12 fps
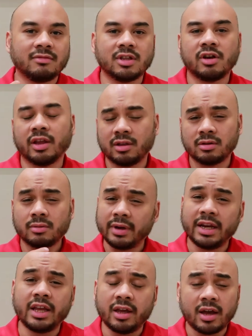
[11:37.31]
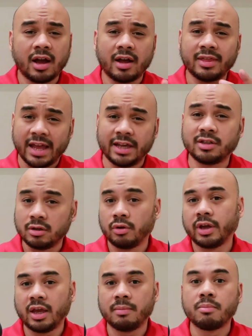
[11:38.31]
you know, it's really a nice
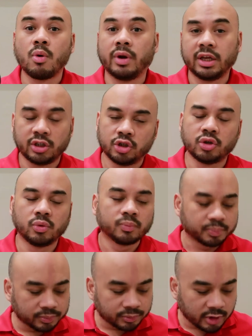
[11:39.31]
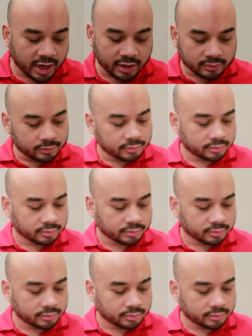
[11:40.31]
looking bowling shoe, right?